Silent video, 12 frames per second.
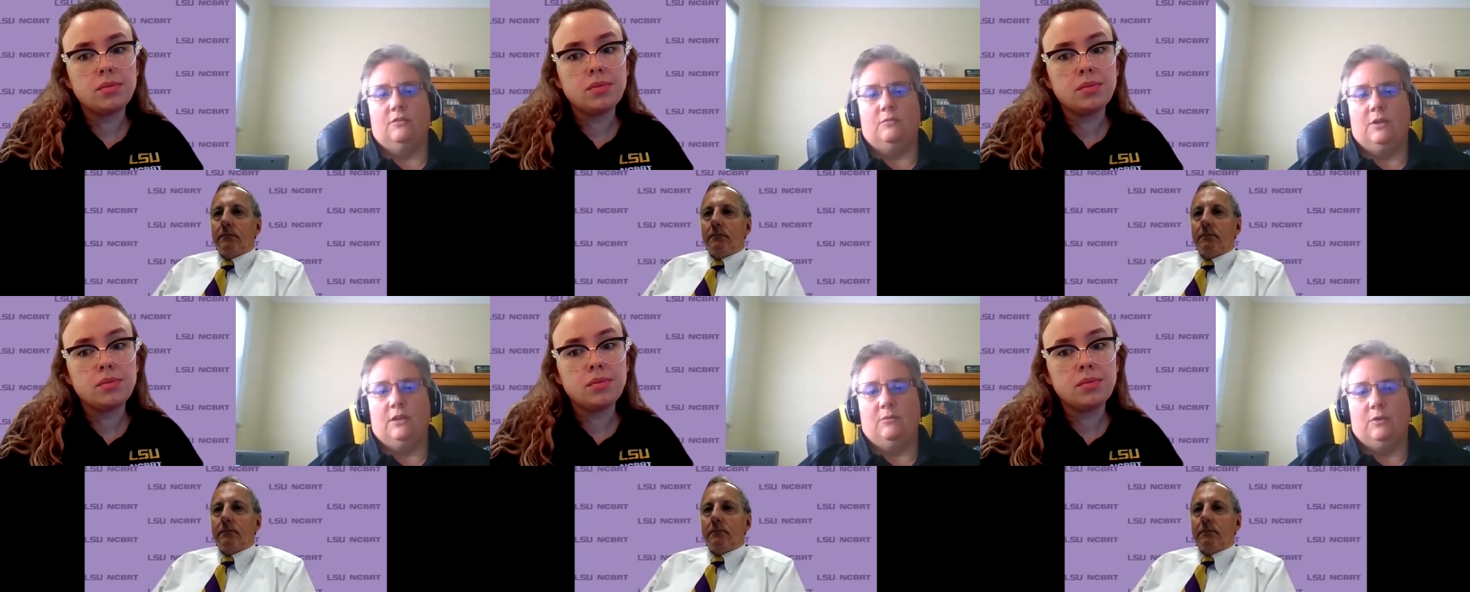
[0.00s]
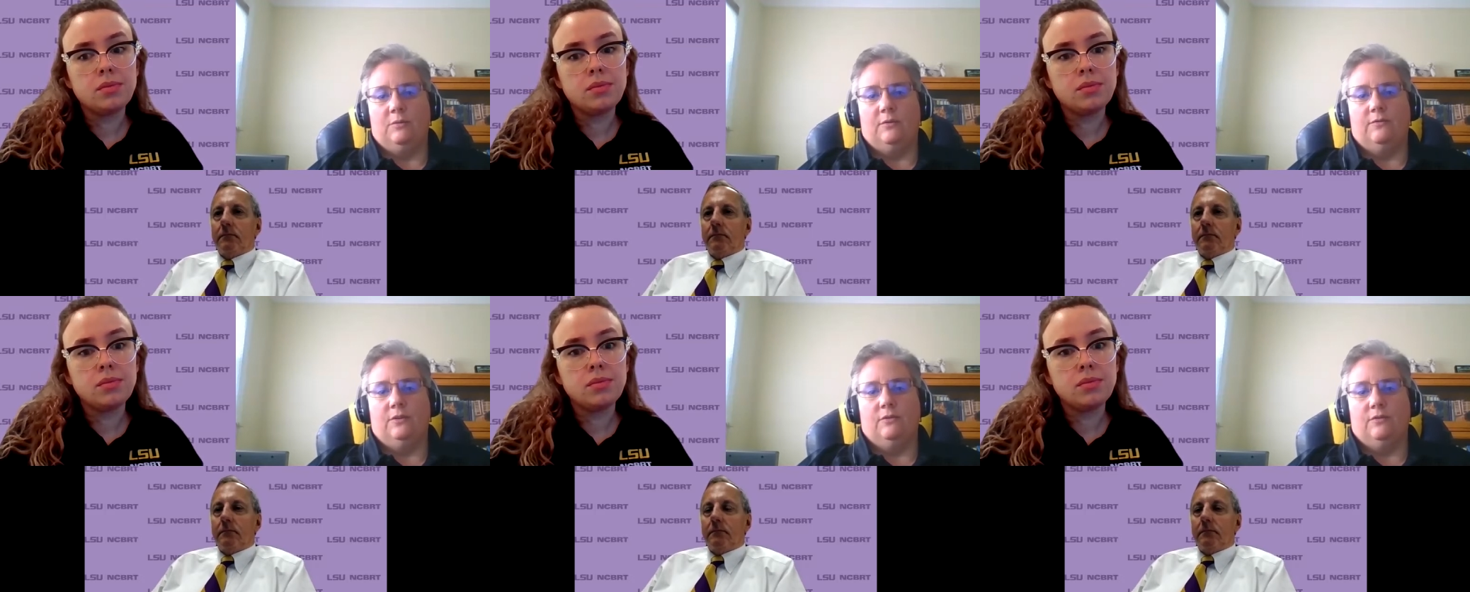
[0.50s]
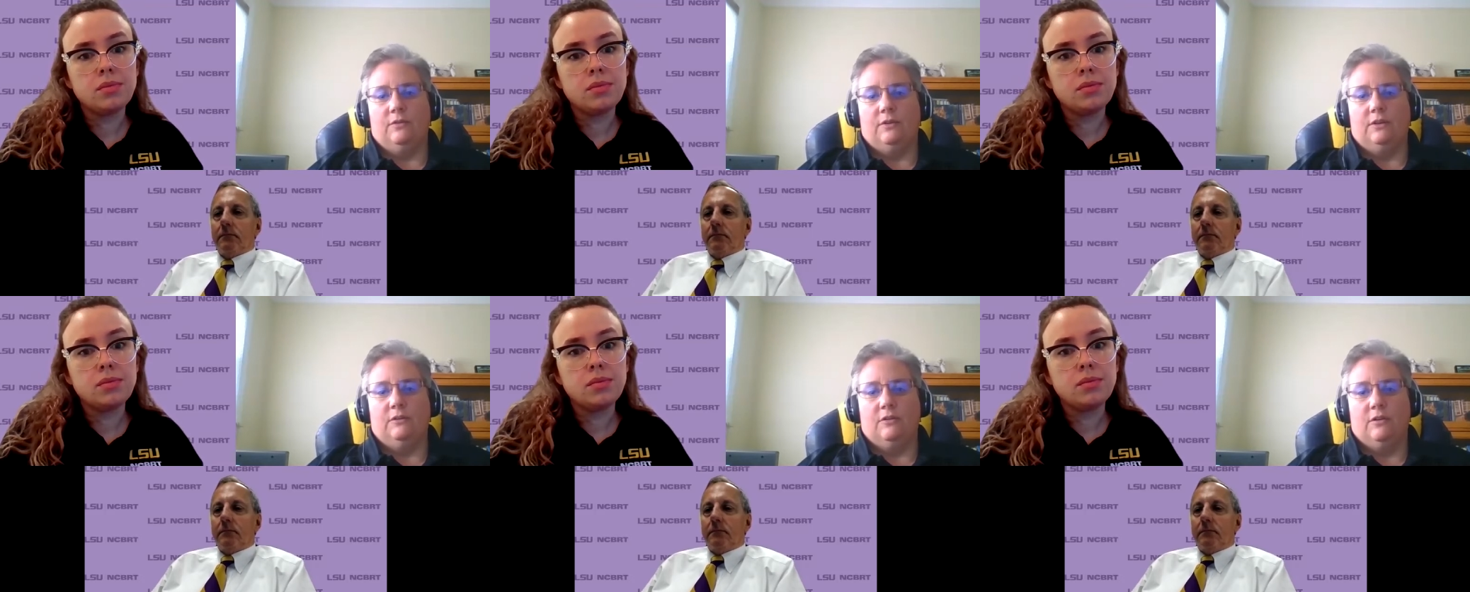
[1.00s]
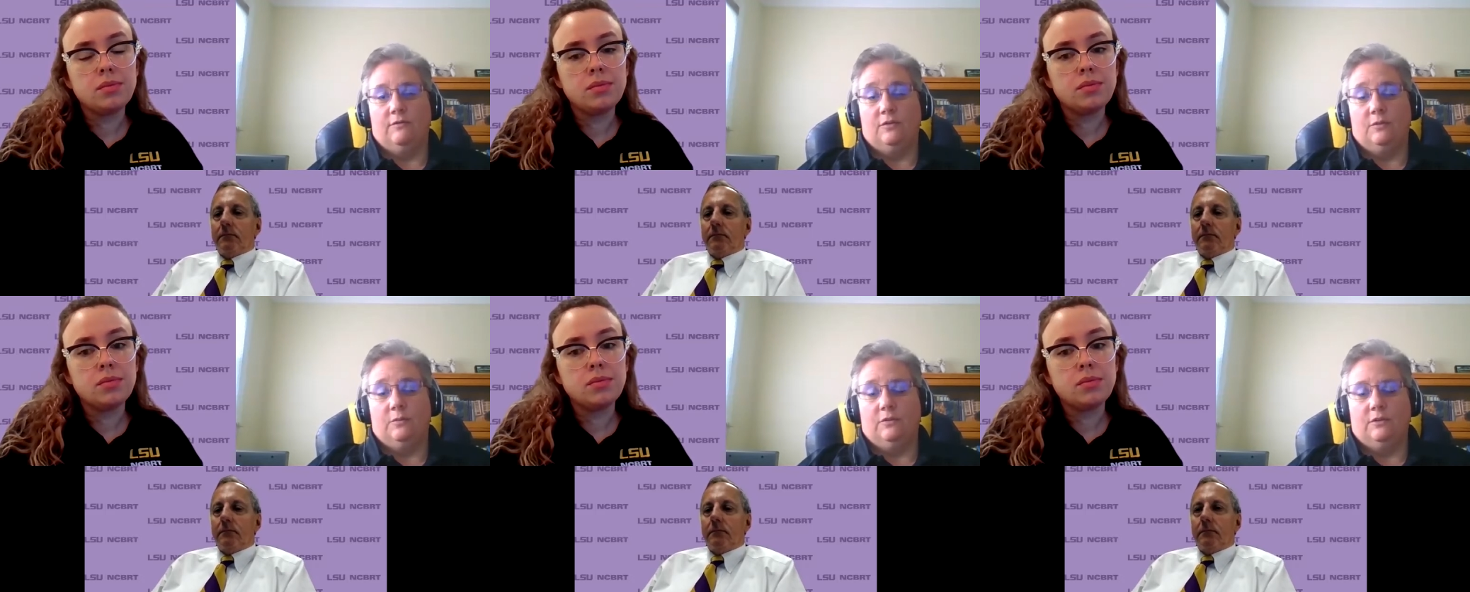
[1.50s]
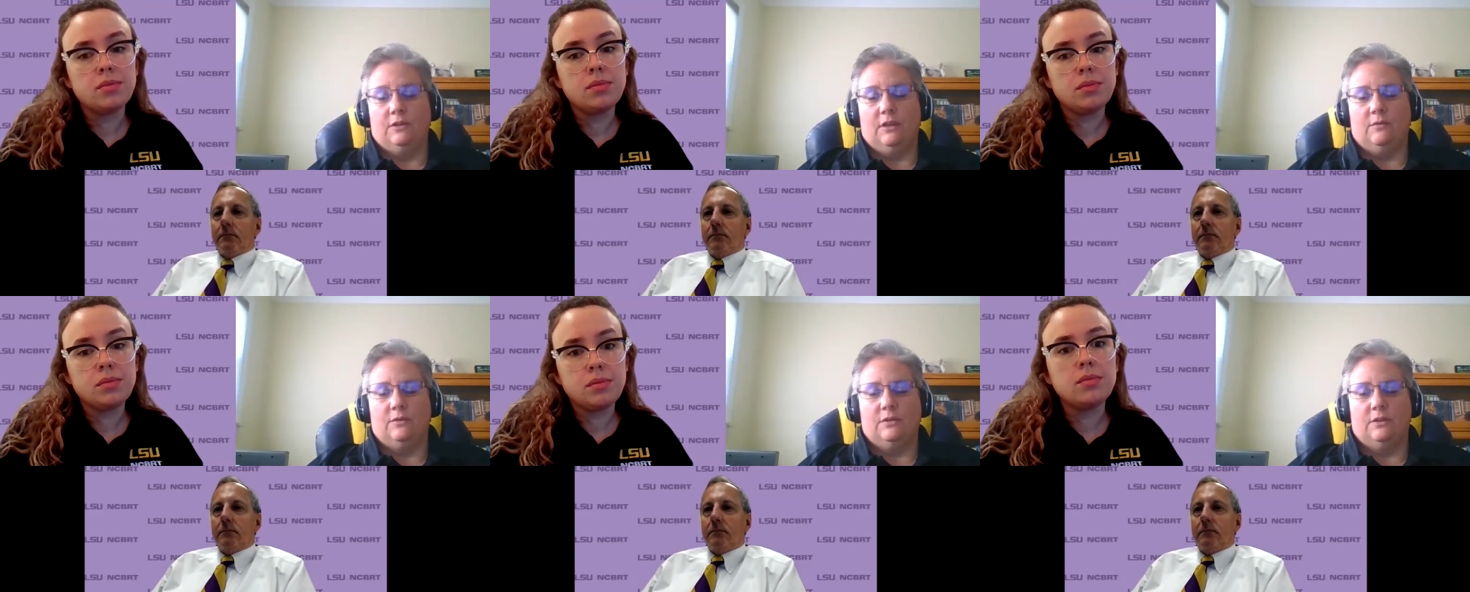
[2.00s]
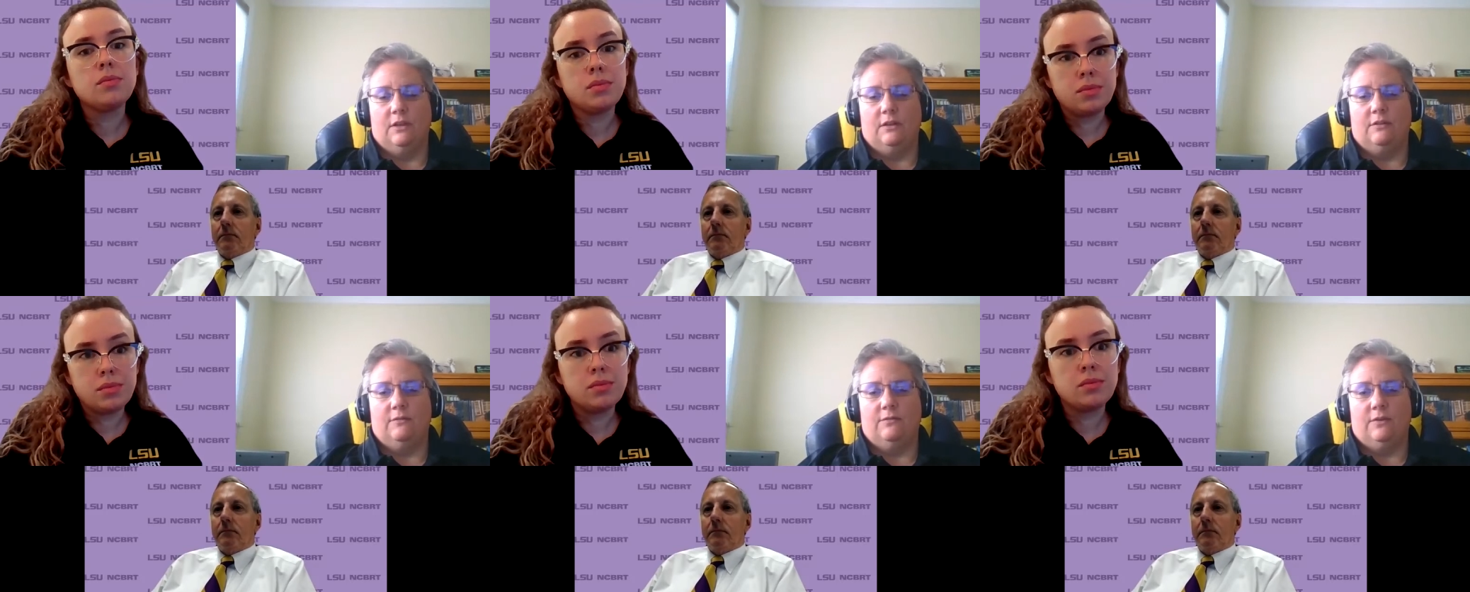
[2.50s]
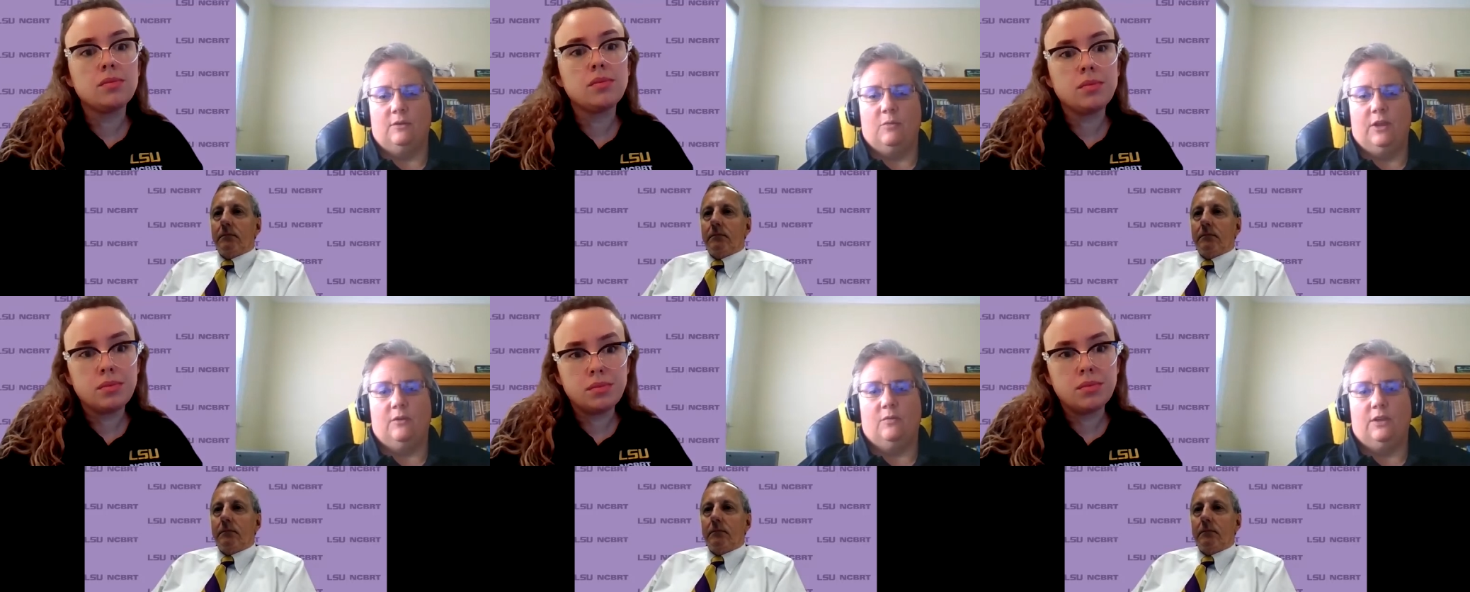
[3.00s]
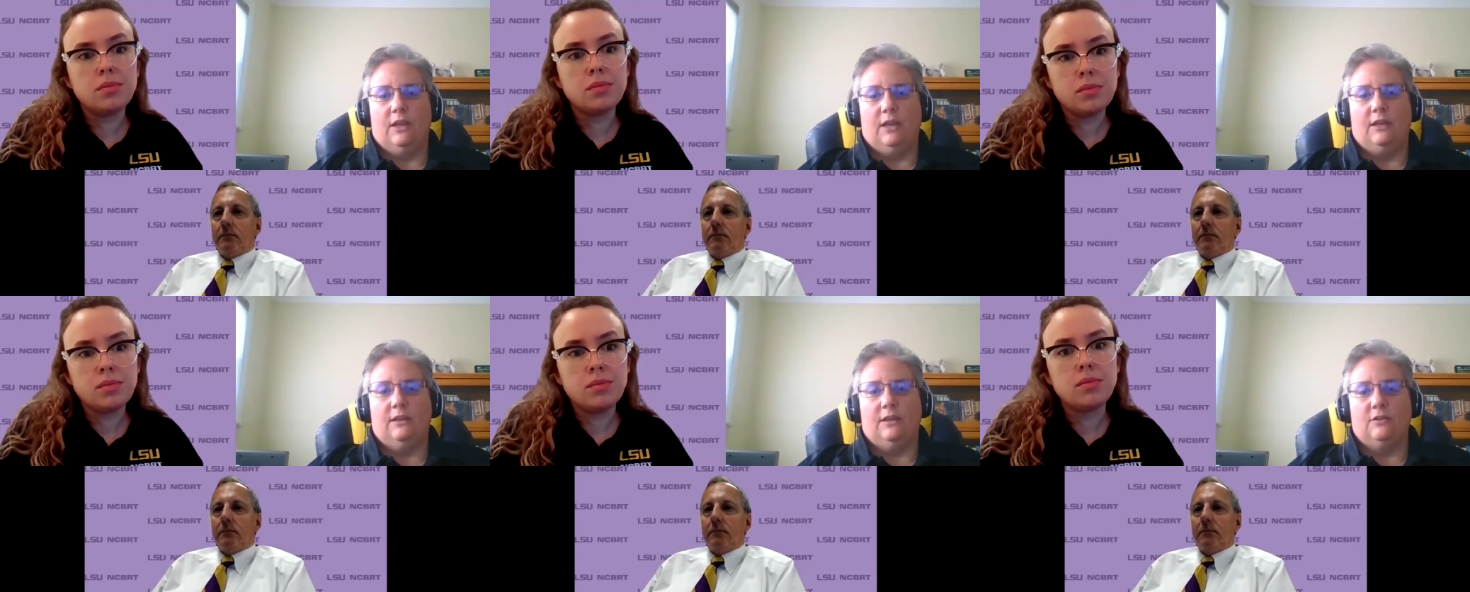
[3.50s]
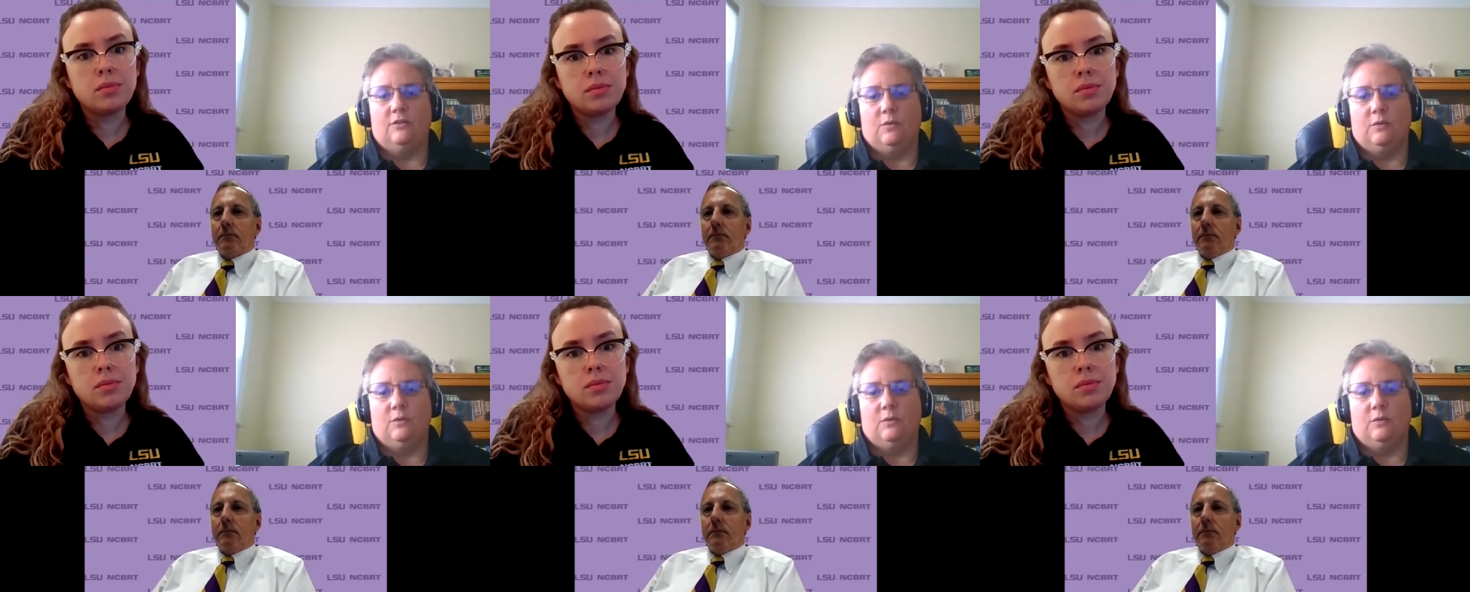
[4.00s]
Speaker 1: could make people feel very uncomfortable and that was a lot of the feedback we had as we